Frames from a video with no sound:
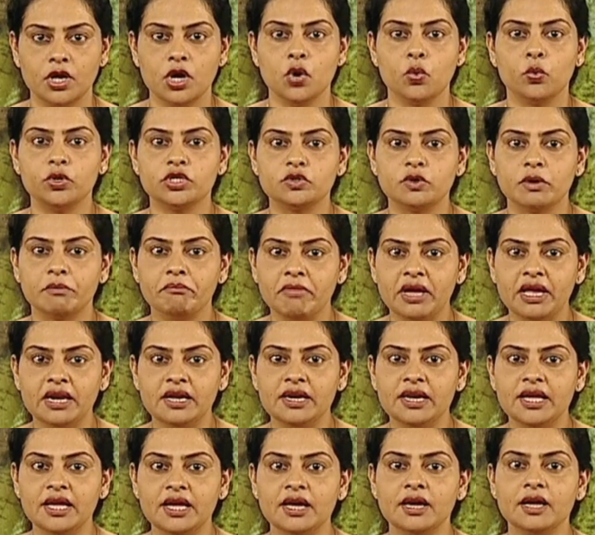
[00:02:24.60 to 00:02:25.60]
which were
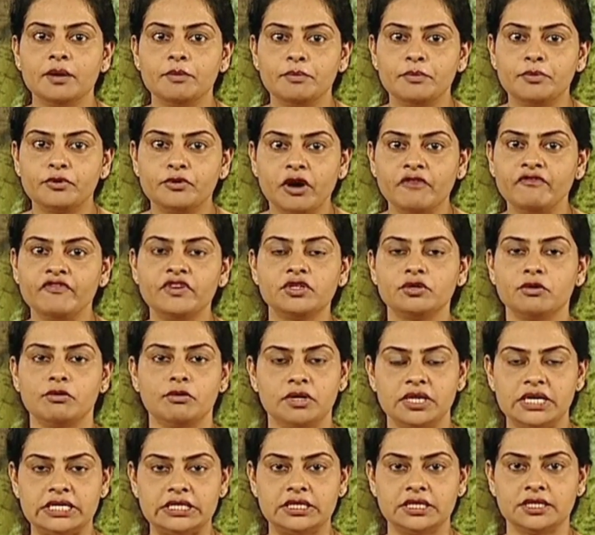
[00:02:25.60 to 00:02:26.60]
mainly
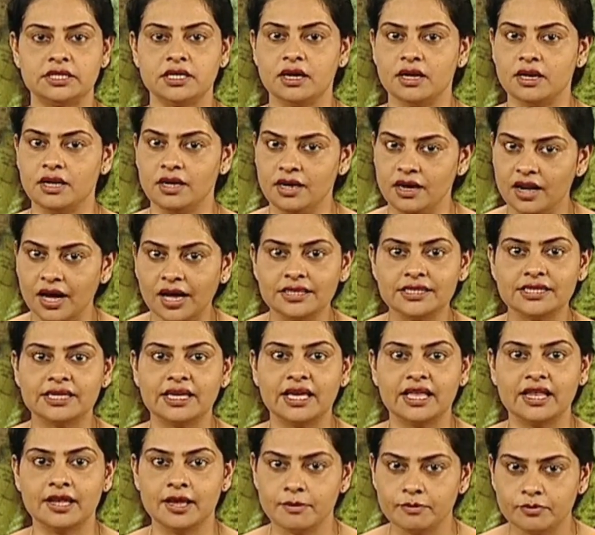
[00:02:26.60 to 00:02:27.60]
profit-oriented
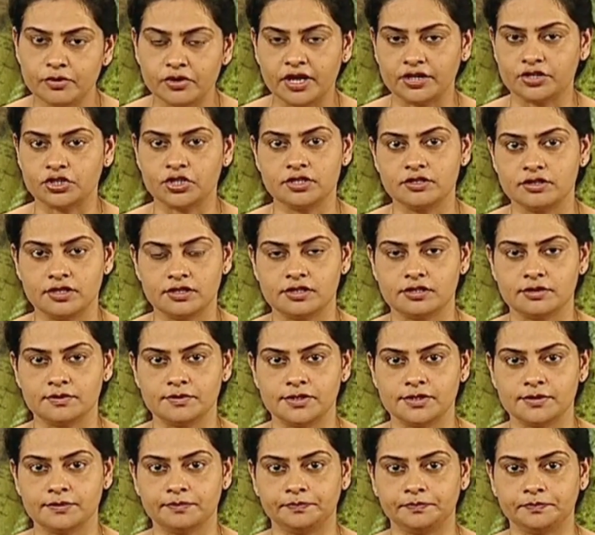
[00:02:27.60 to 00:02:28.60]
large-scale production
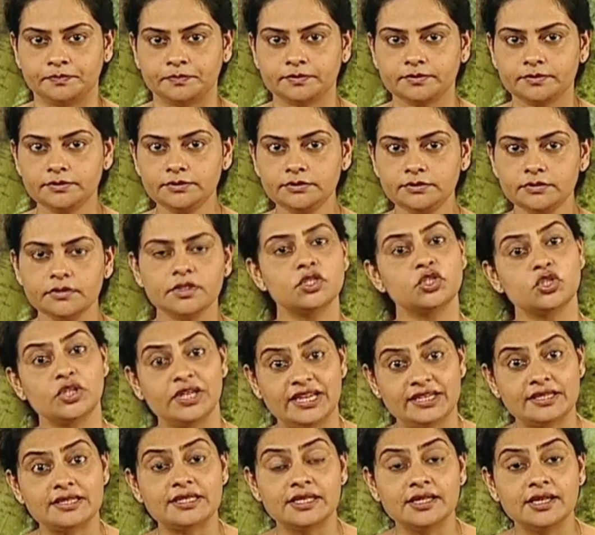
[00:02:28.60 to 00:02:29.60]
systems. So
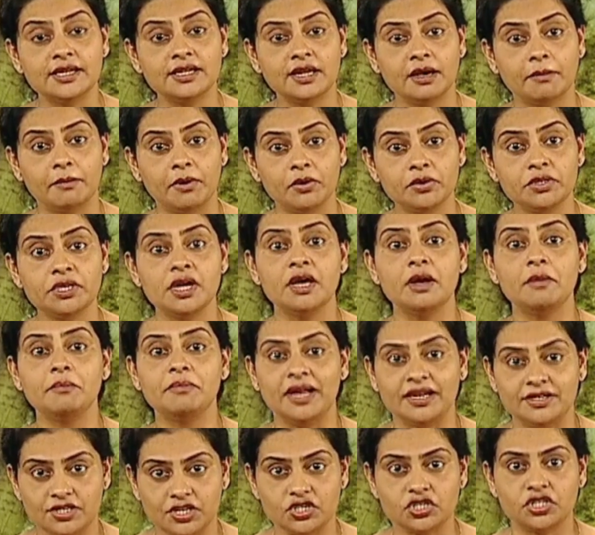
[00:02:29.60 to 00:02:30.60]
let us learn about
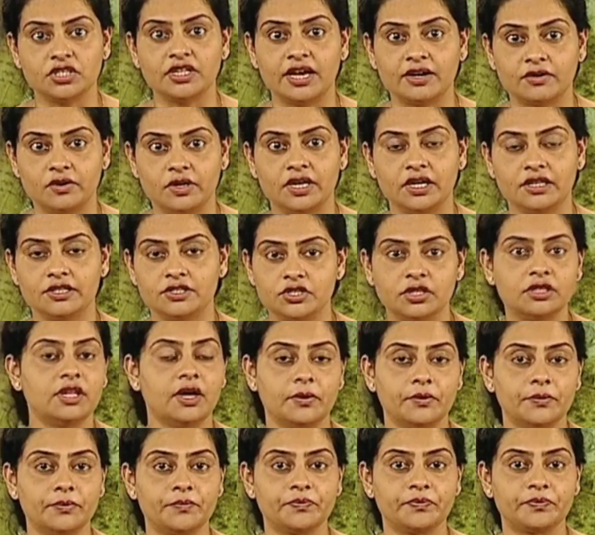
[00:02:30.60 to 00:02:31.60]
plantation agriculture
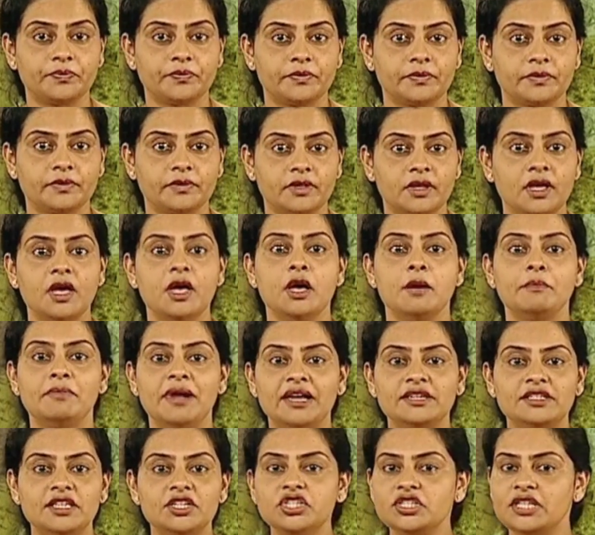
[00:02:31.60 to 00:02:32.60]
now.
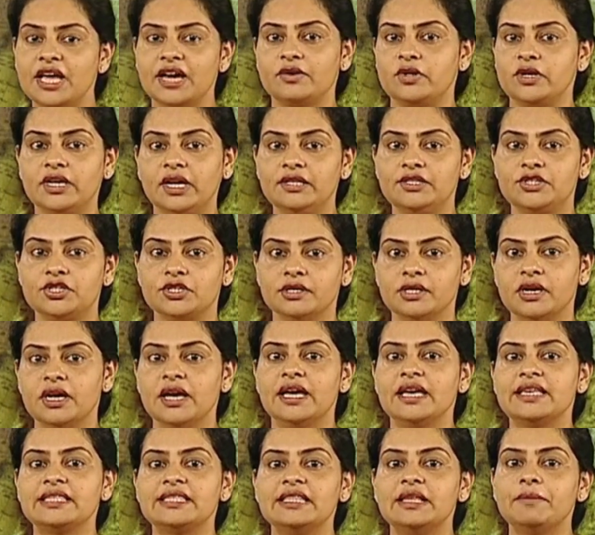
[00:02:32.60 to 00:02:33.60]
Plantation agriculture
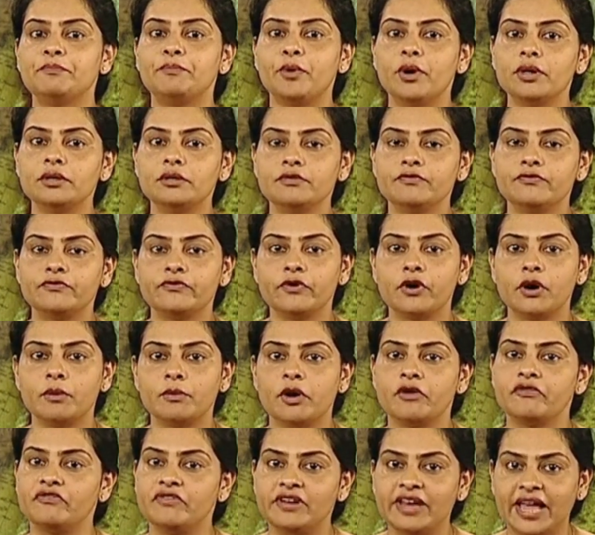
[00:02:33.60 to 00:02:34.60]
is an important form
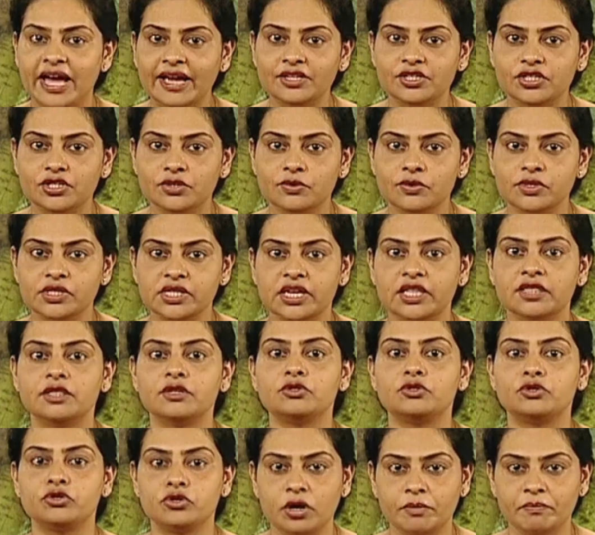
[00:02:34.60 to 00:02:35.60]
of land use in the
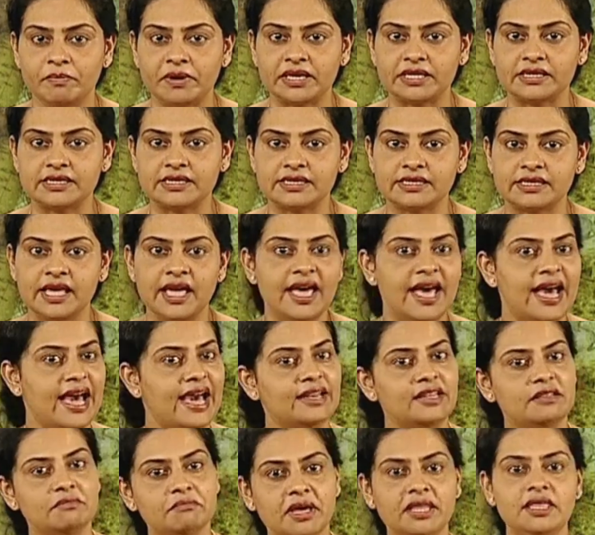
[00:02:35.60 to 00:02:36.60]
tropics, and
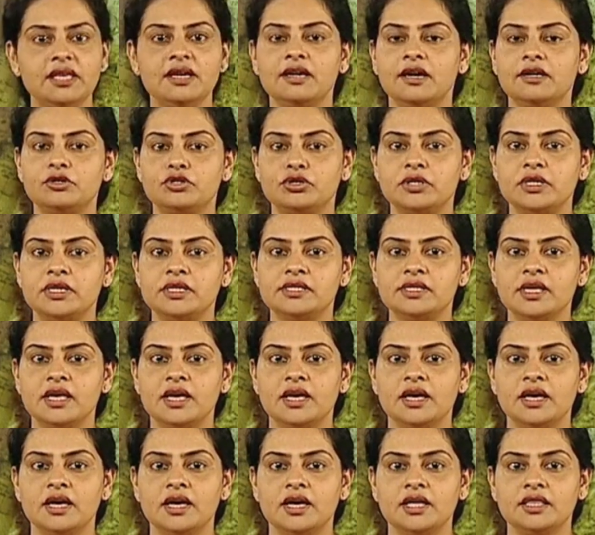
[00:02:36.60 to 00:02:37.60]
in many countries,
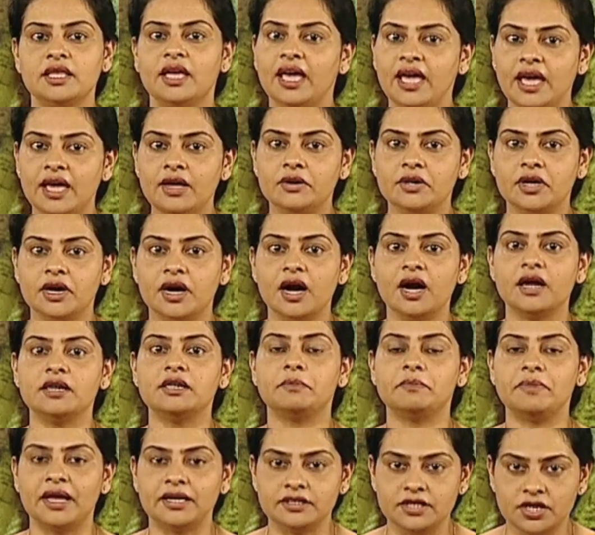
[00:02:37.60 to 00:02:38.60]
the area under
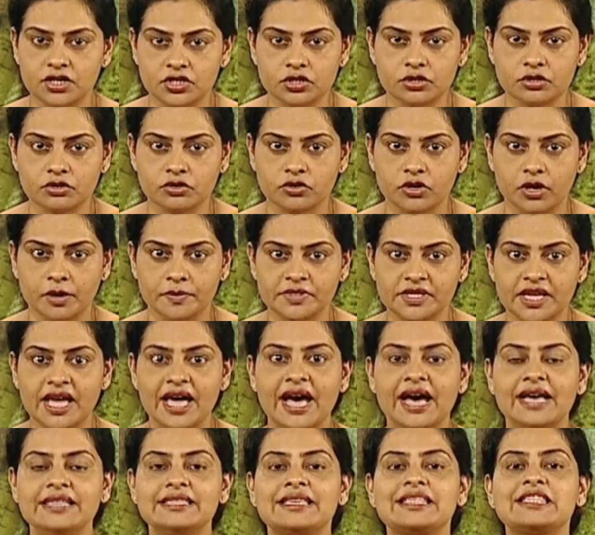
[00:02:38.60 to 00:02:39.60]
plantation crops
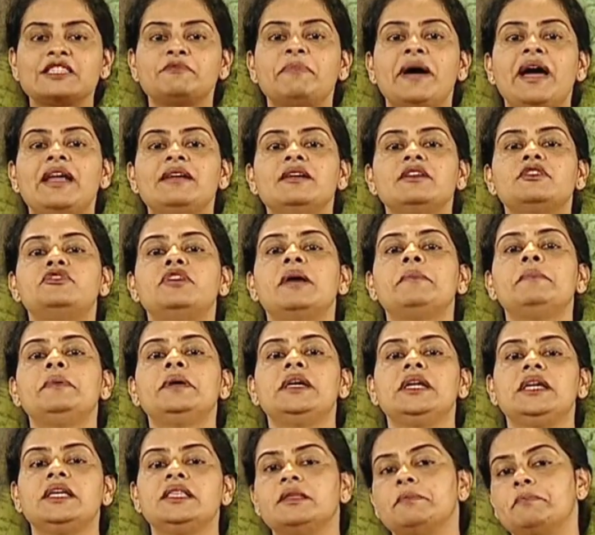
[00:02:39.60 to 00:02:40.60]
has expanded
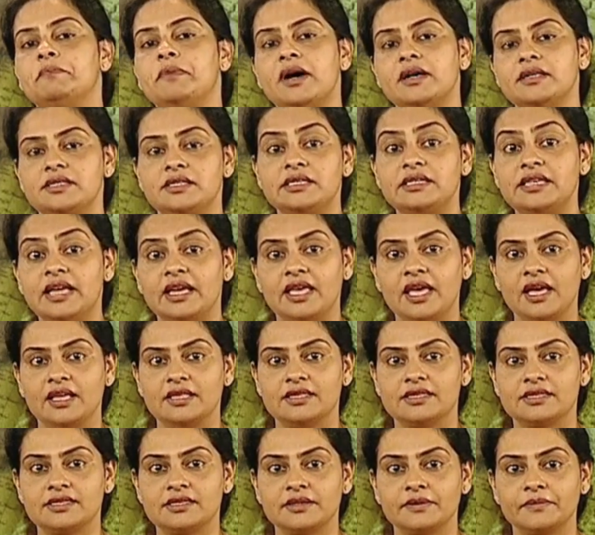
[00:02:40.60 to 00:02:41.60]
rapidly in the past decades.